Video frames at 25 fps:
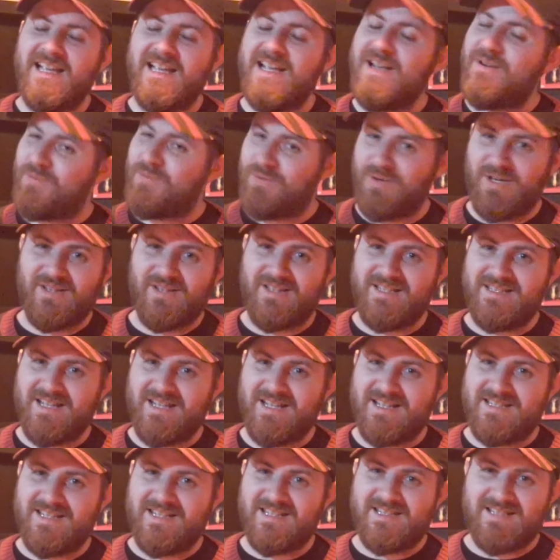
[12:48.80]
It really
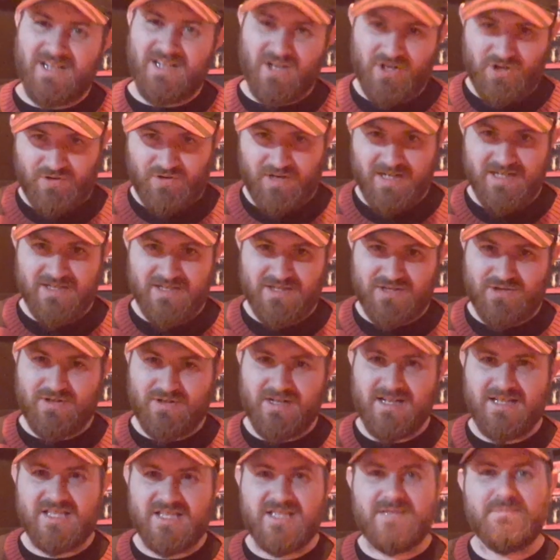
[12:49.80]
does. It's like a green
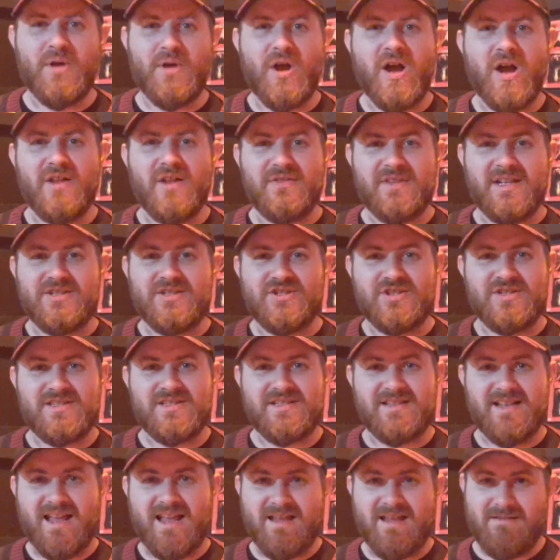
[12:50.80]
screen spot that
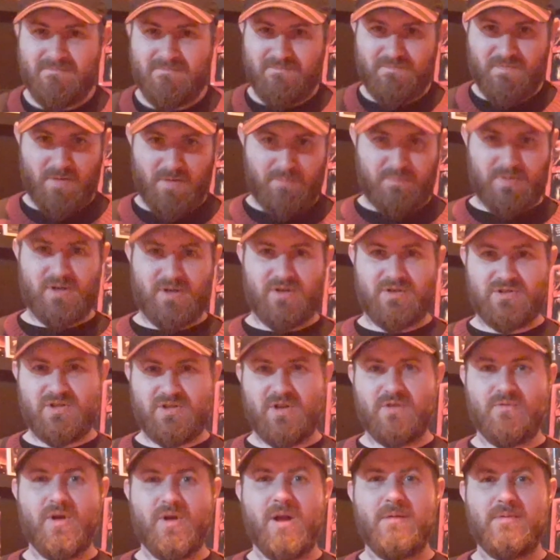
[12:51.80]
just appears
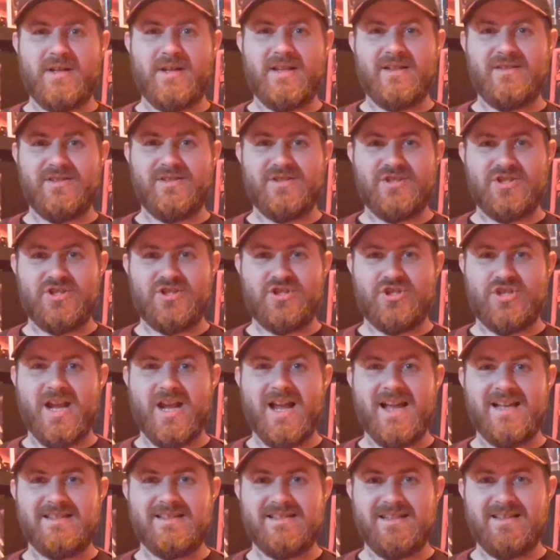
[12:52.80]
on Robert Englund's
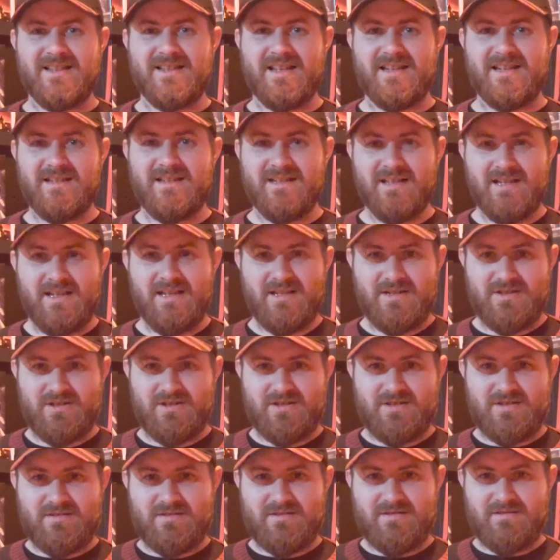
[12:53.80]
chest and then
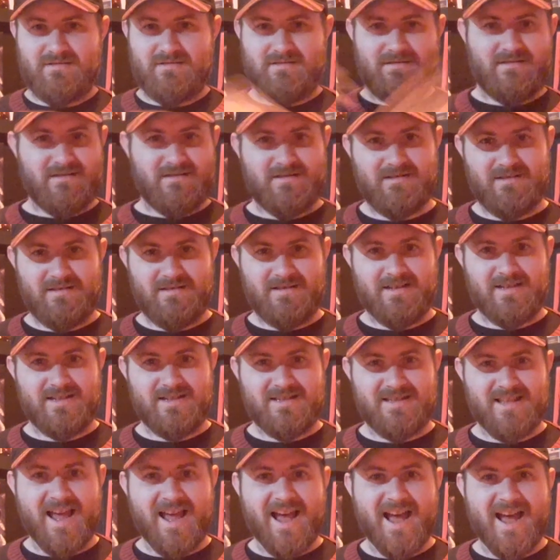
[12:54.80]
just
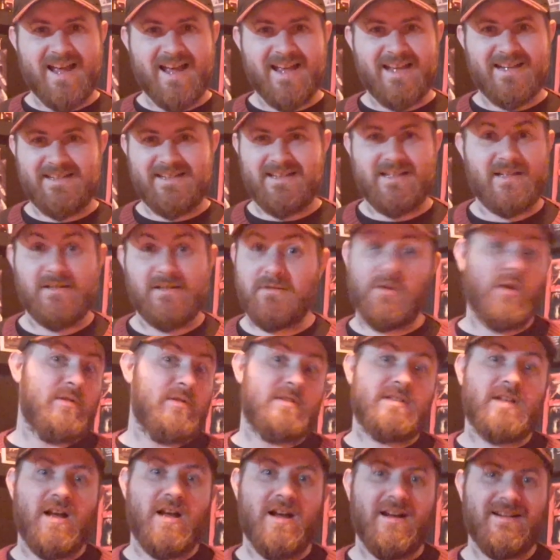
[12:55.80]
does that, and
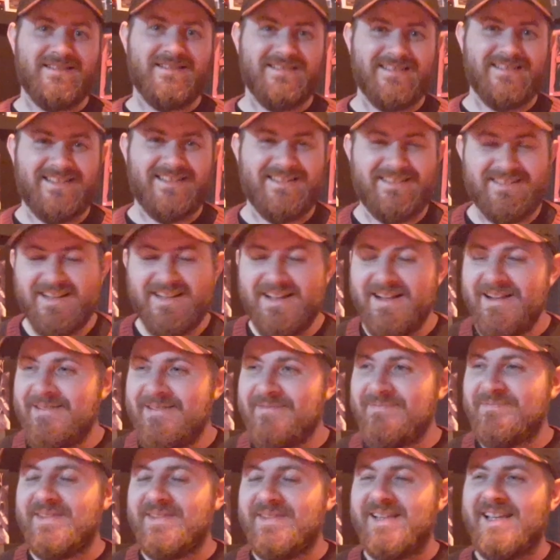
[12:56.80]
it's gone.
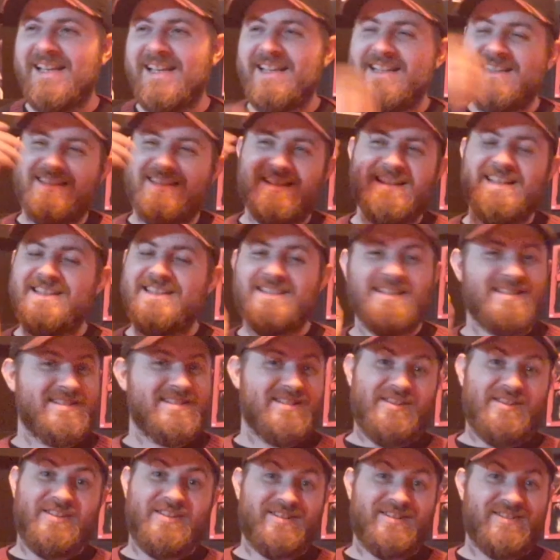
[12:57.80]
It
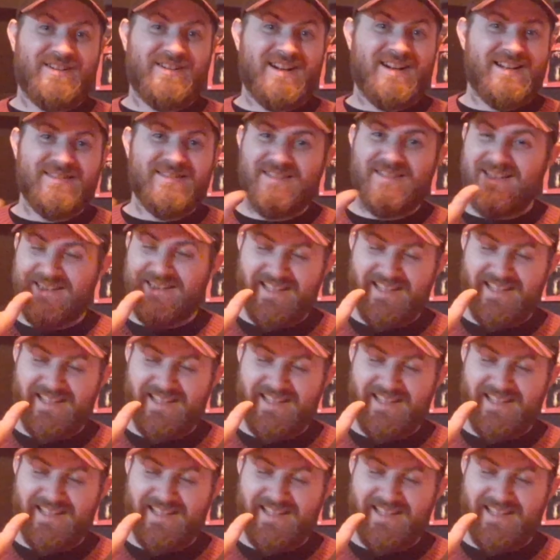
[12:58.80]
doesn't look great.